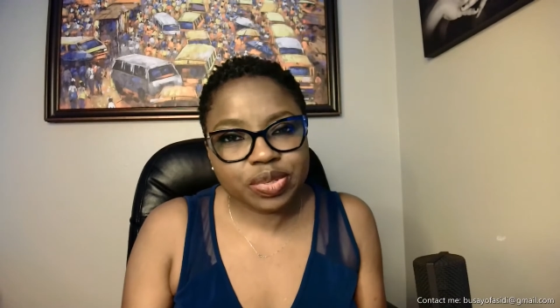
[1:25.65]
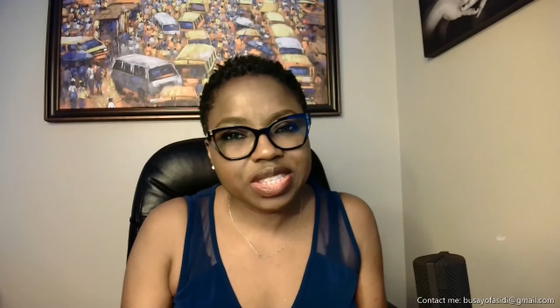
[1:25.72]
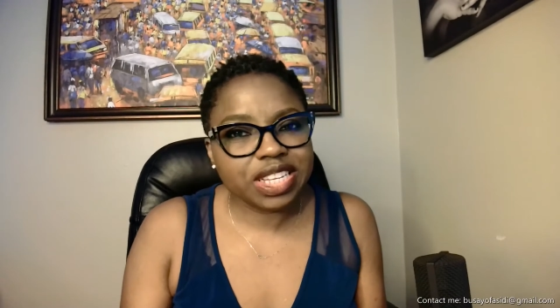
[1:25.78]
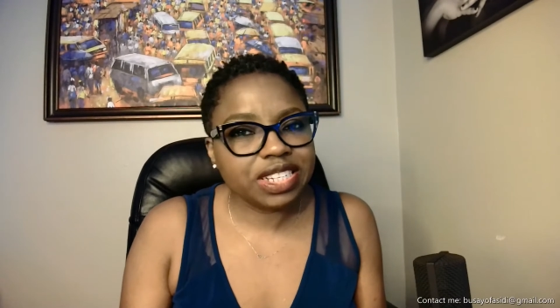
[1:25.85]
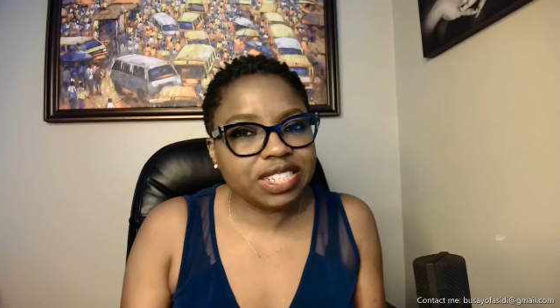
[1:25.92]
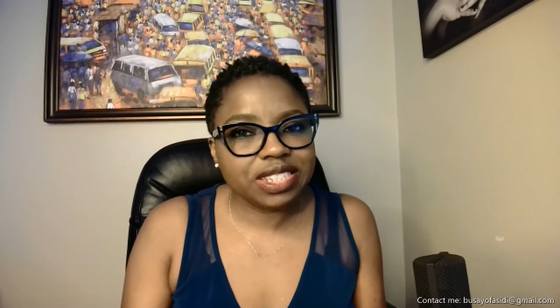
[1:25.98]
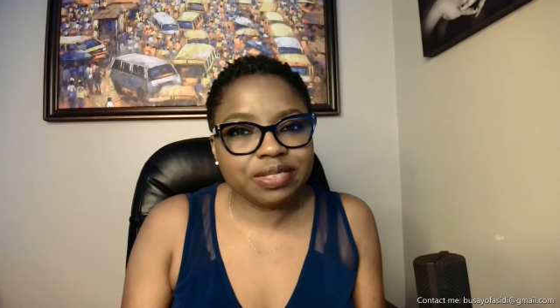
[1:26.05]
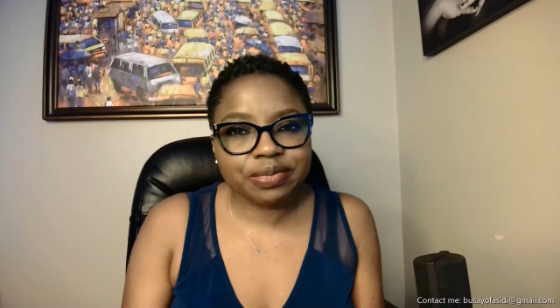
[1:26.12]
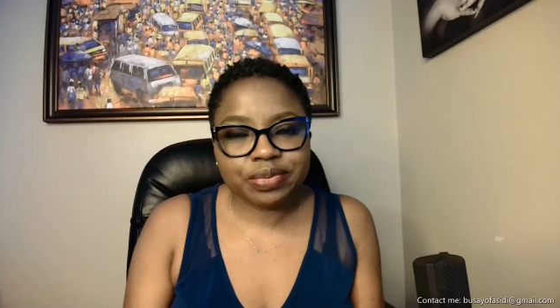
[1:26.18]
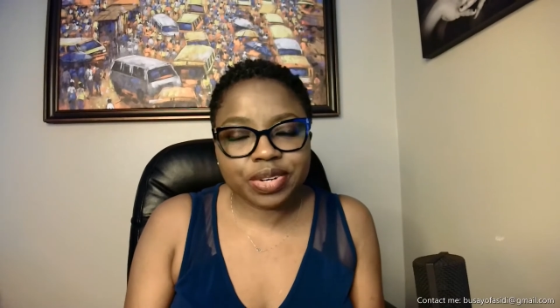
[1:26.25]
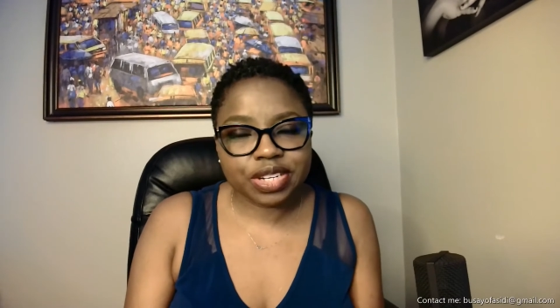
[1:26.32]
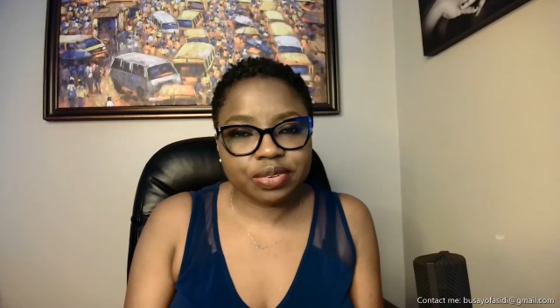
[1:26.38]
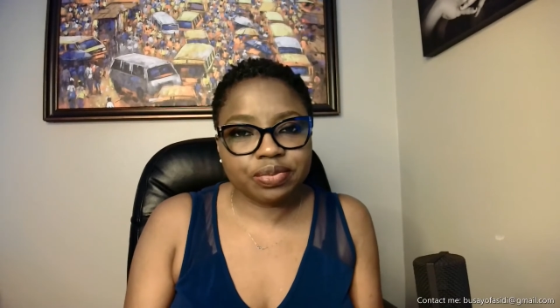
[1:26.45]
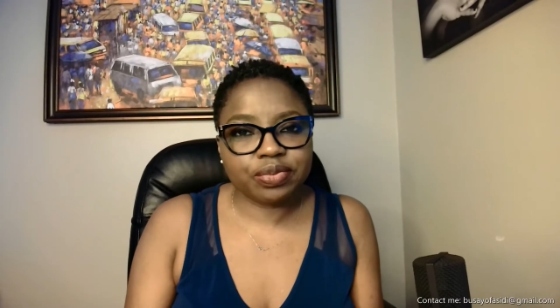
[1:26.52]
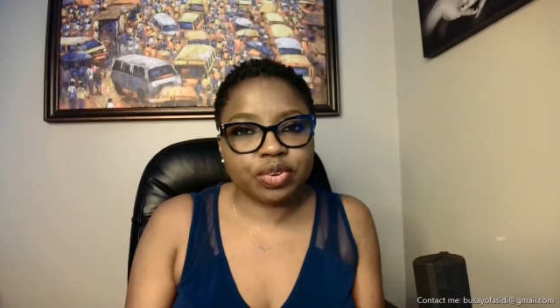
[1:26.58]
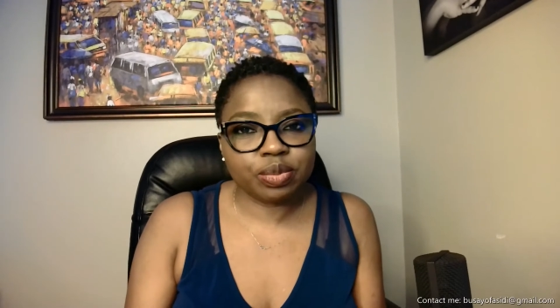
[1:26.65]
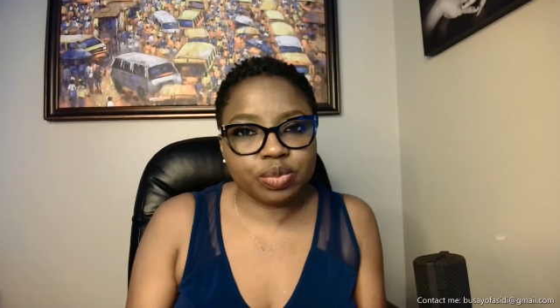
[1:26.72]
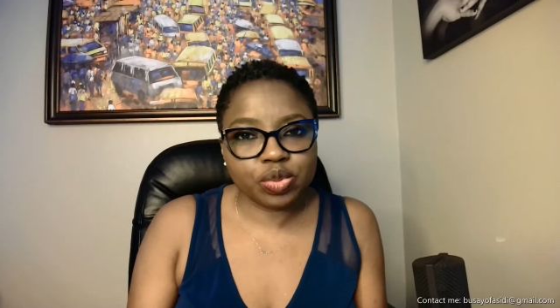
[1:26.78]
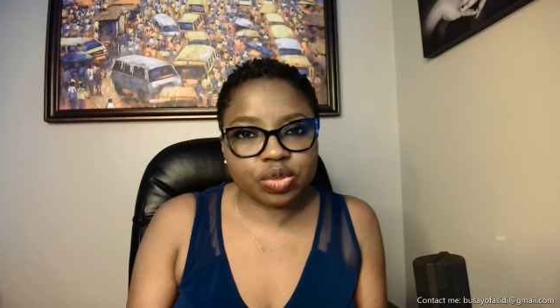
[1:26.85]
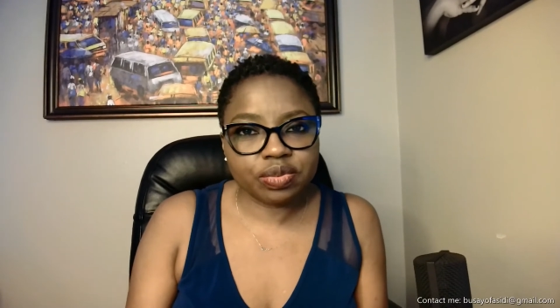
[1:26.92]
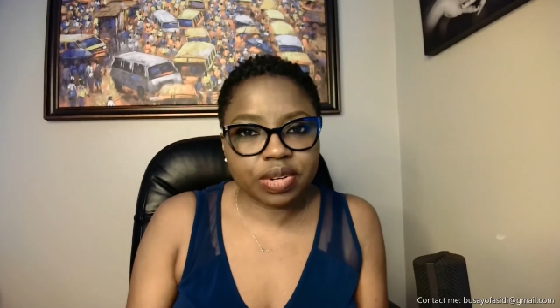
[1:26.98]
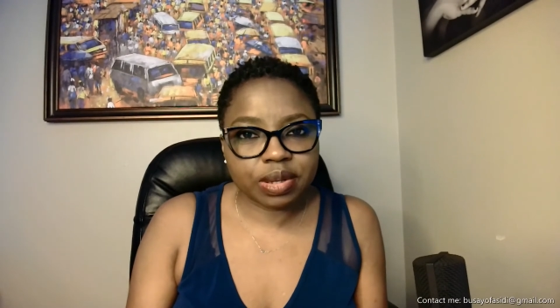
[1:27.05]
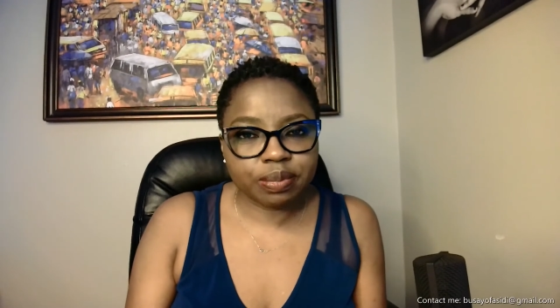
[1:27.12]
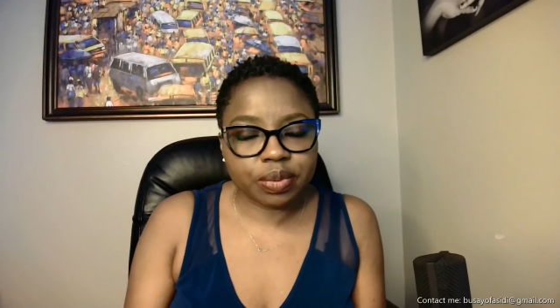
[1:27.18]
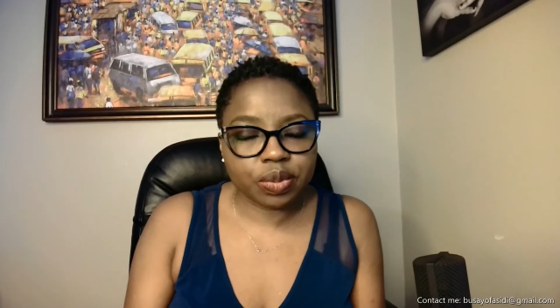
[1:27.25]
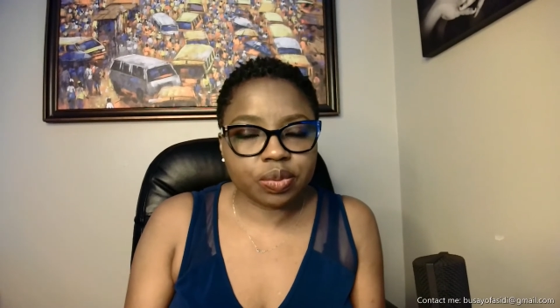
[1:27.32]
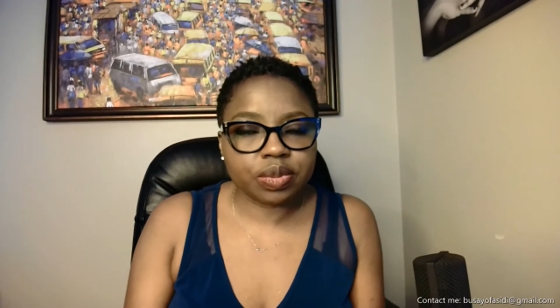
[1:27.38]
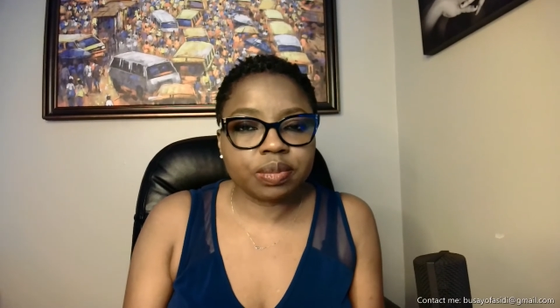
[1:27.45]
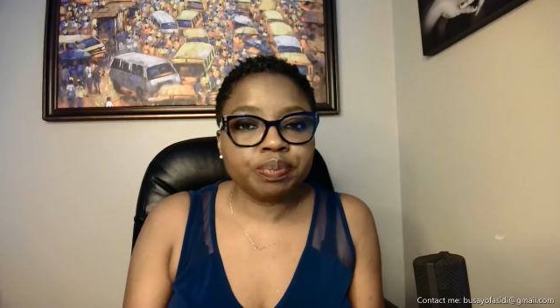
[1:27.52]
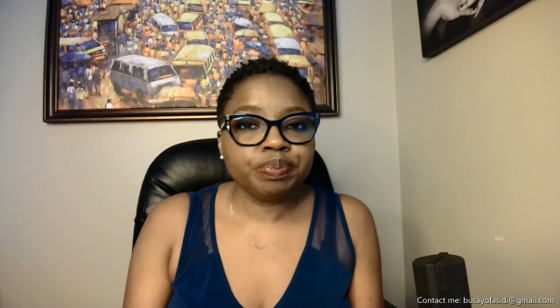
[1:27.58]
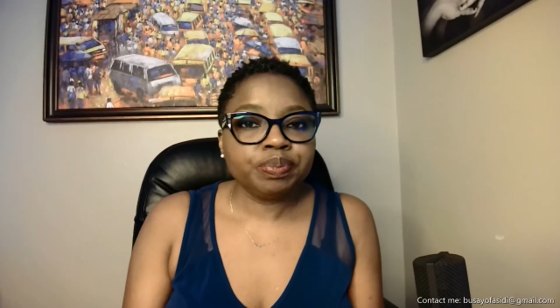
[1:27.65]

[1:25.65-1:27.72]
There are different forms of abuse,